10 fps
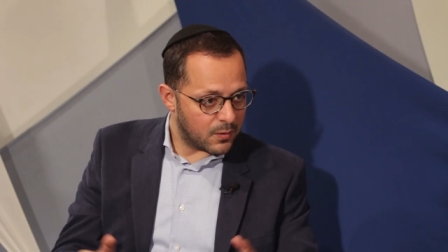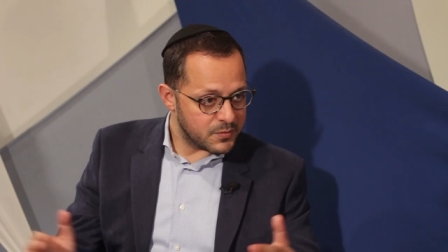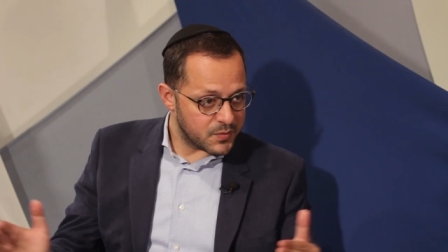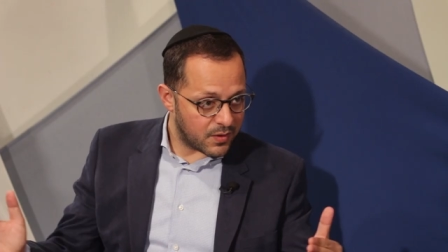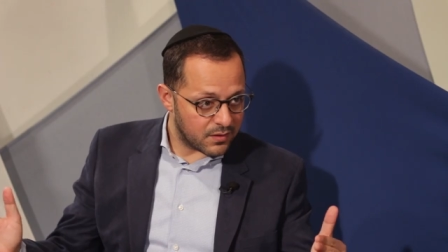
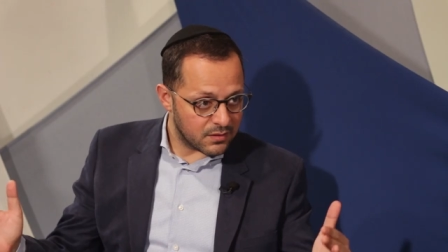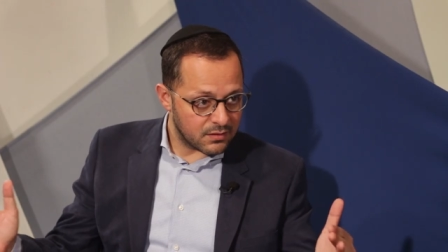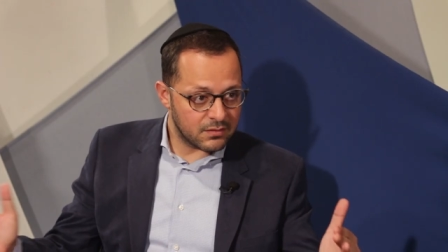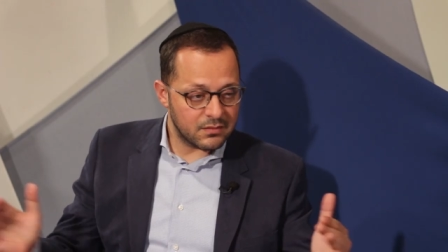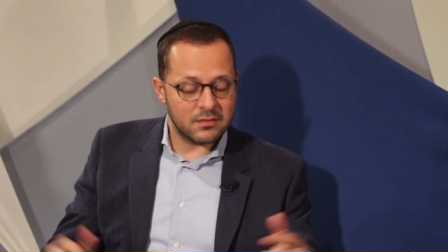homes with
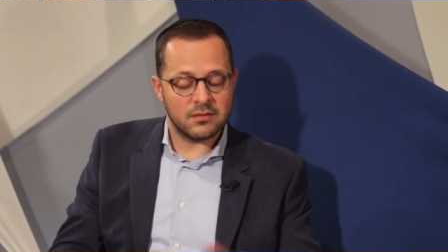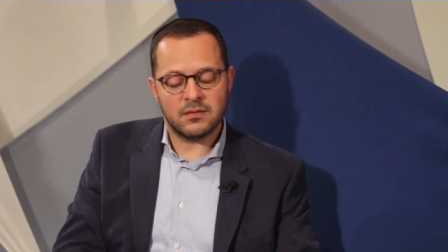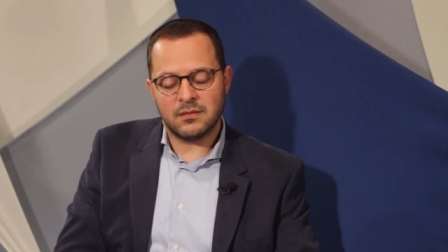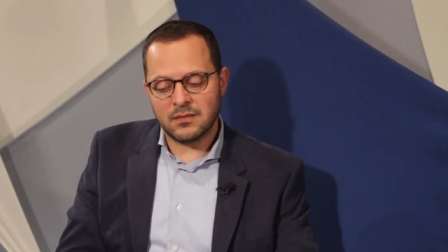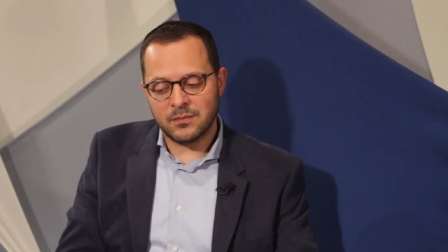a
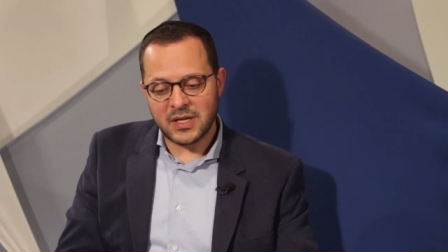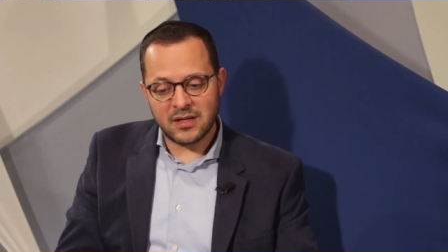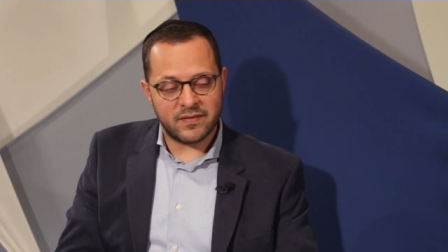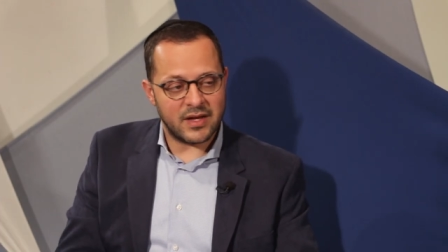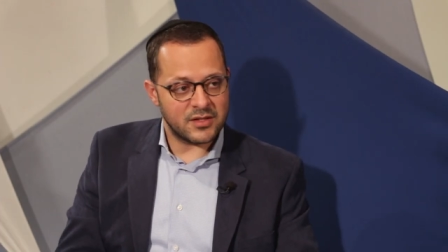
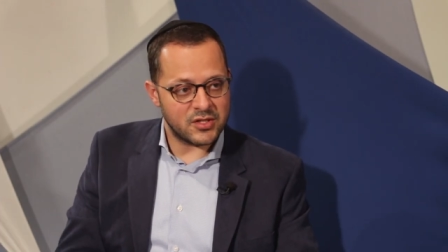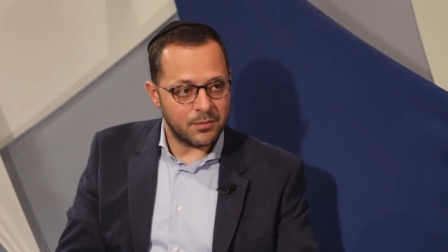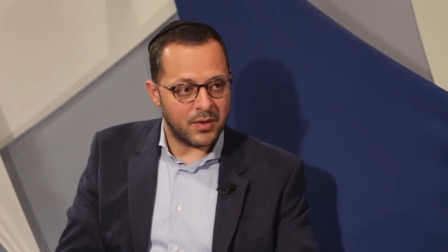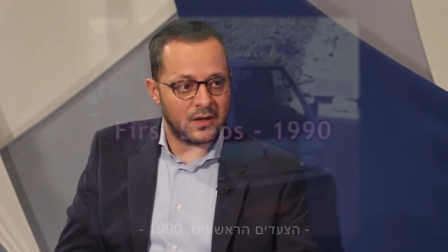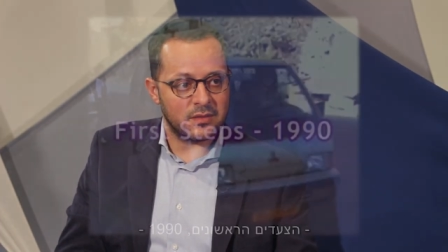minivan she
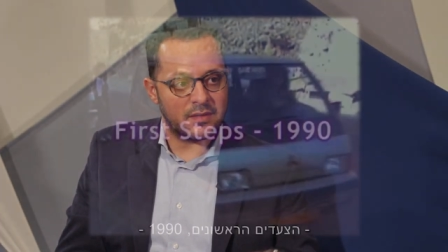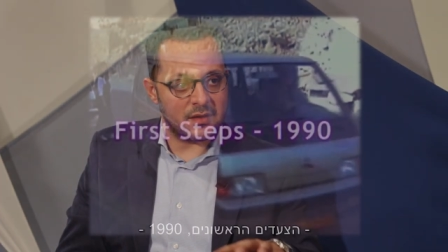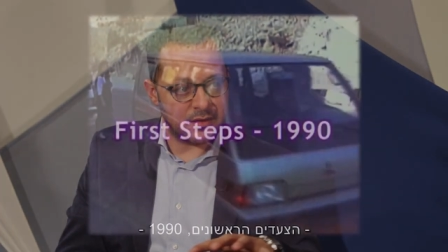bought wow.